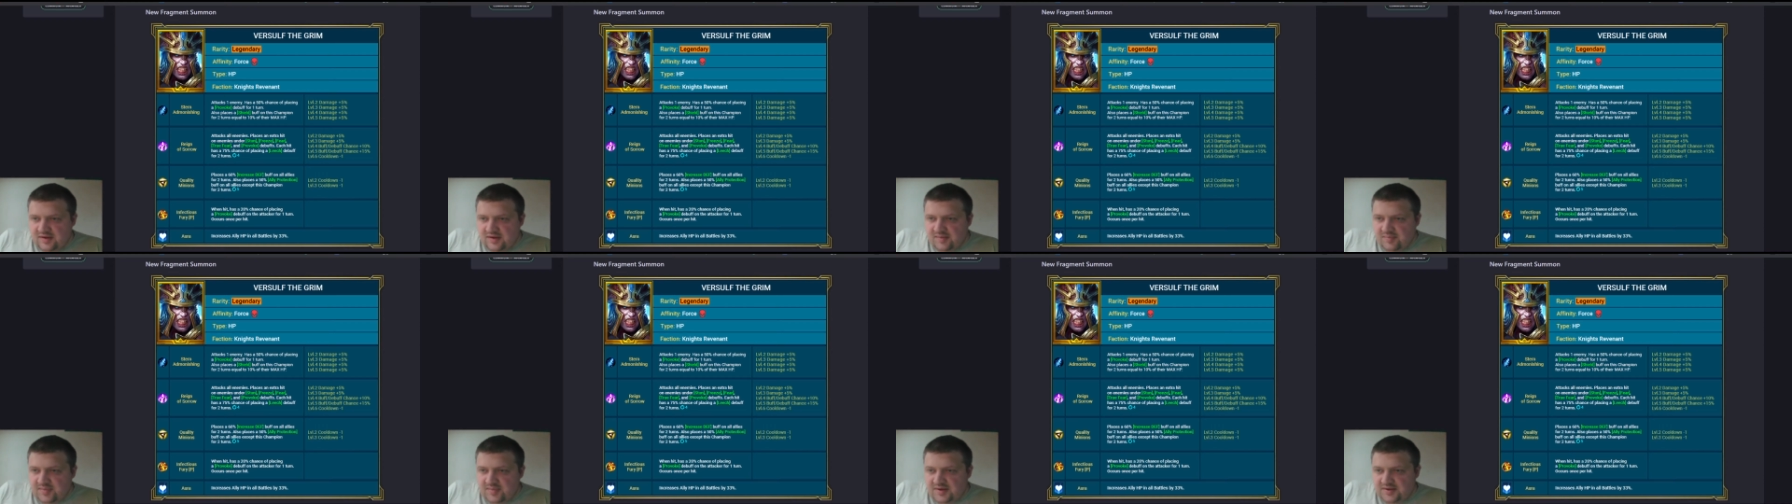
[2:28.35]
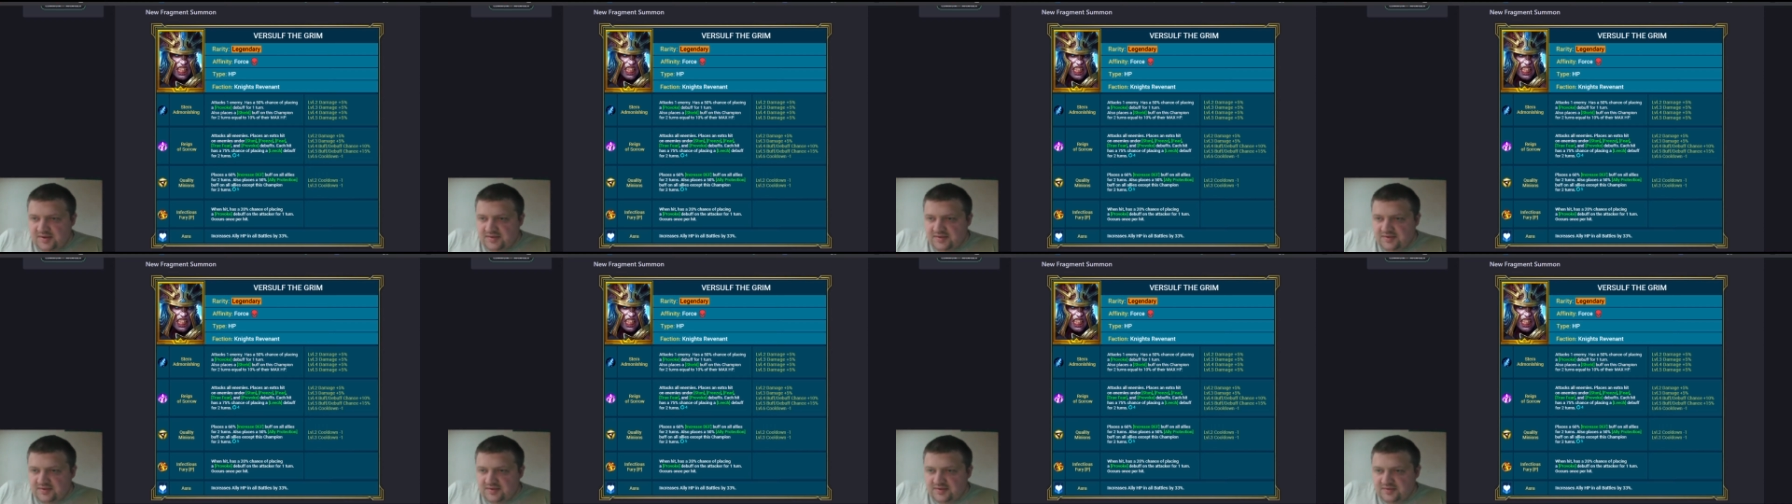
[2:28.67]

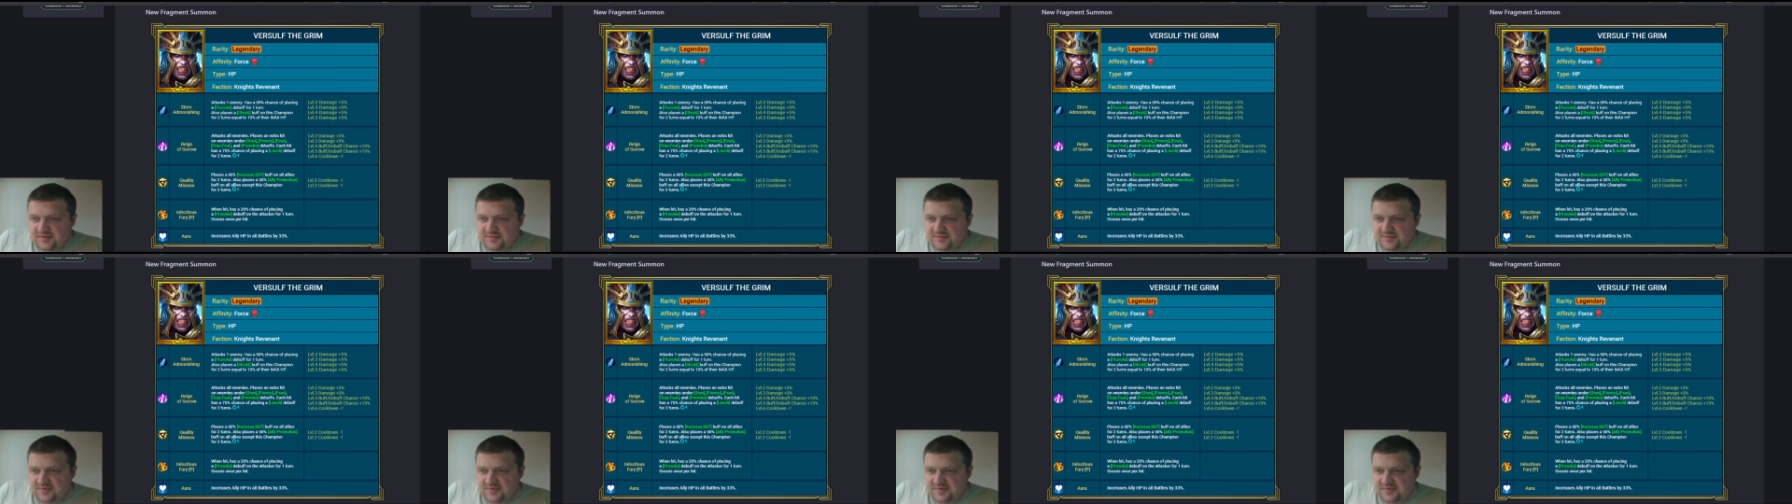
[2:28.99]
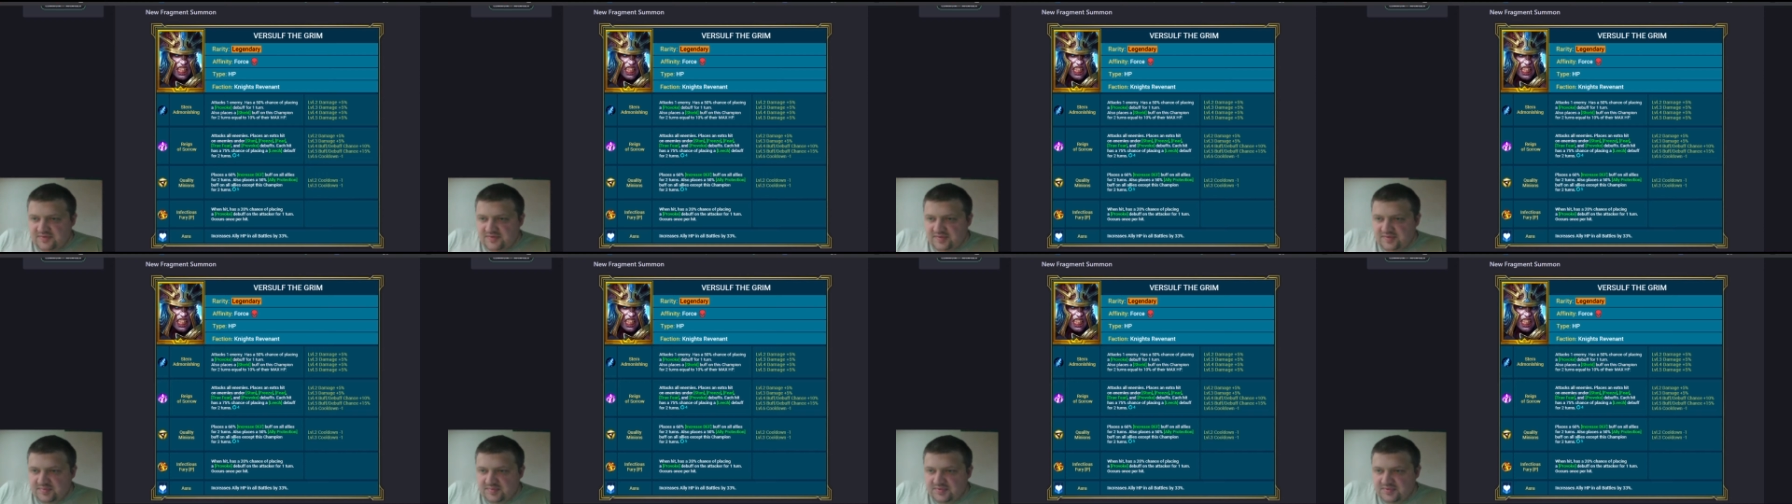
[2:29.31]
Places a
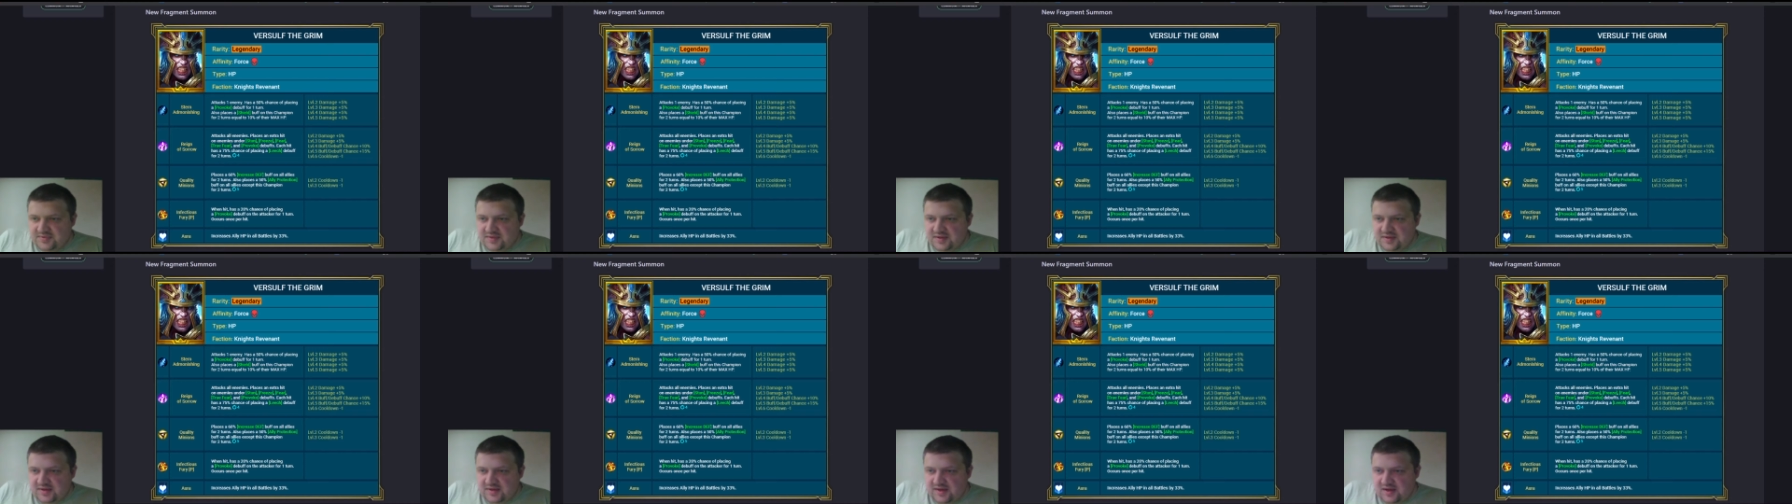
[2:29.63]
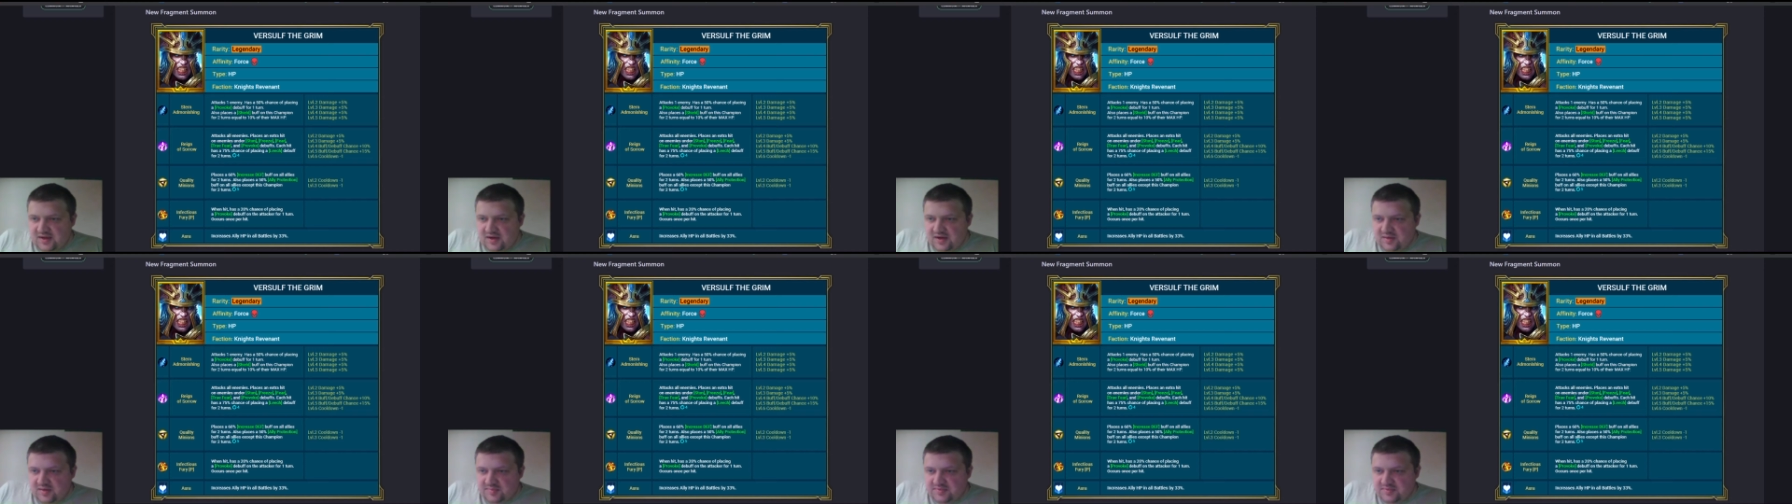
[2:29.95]
50%
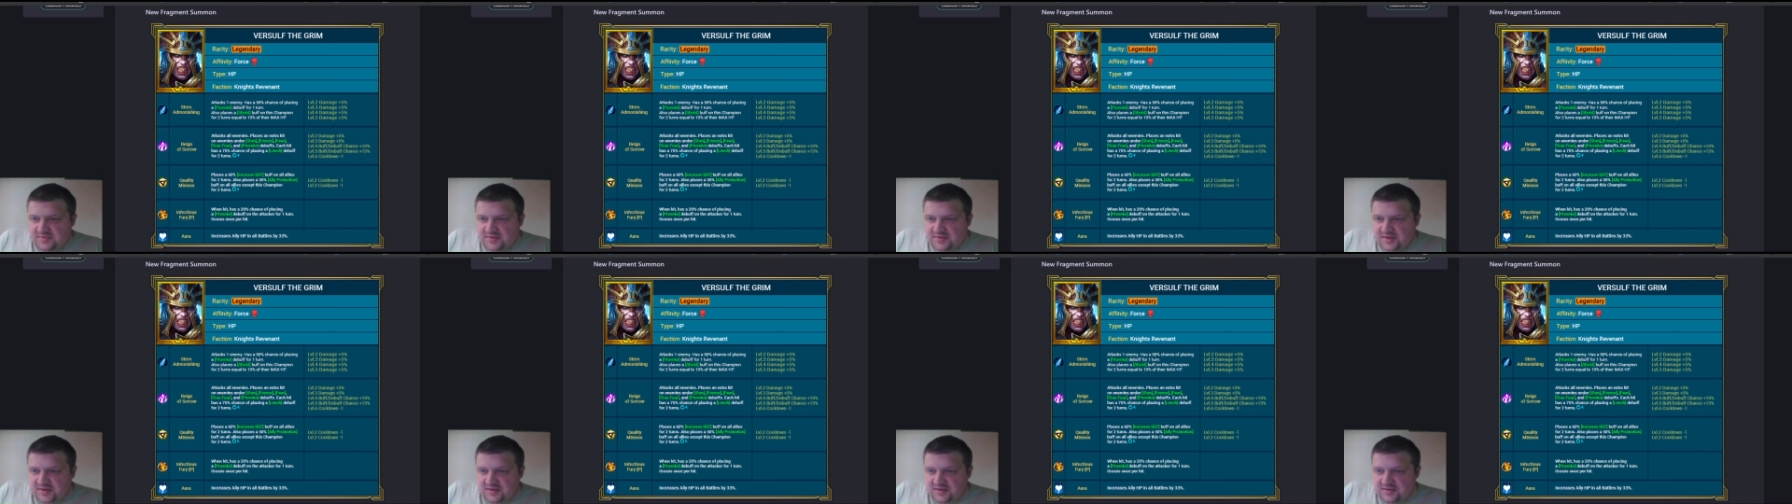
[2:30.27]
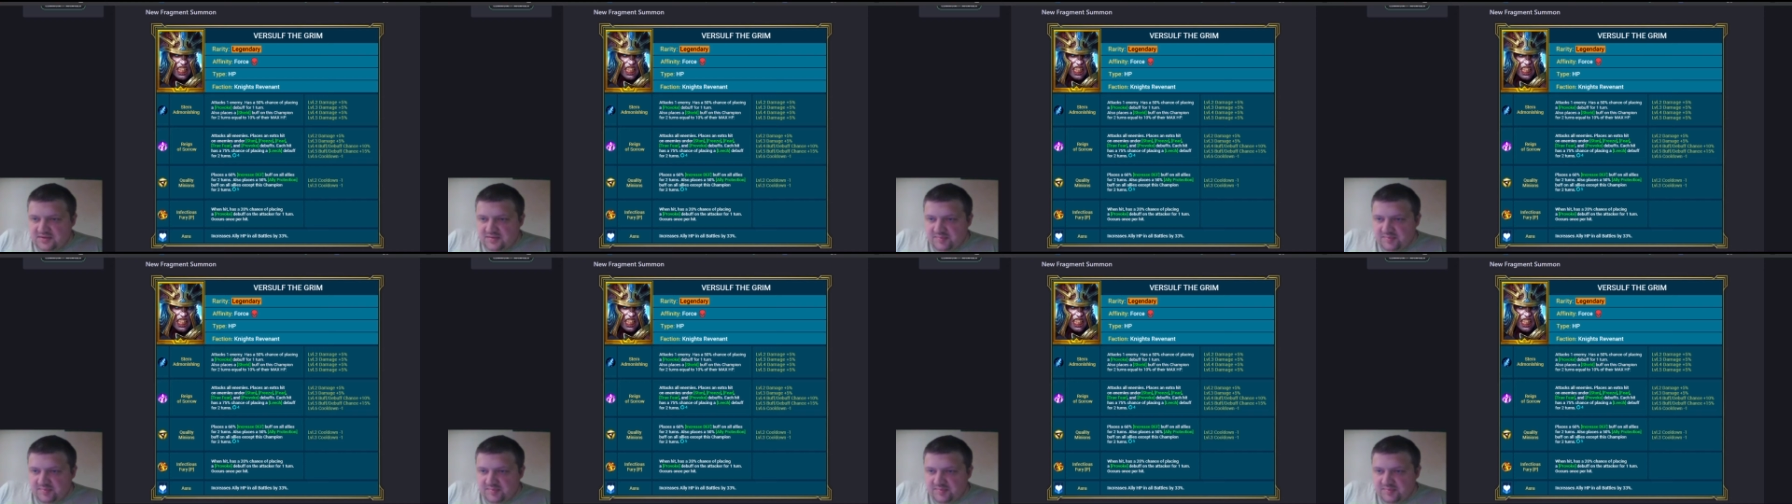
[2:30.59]
ally protection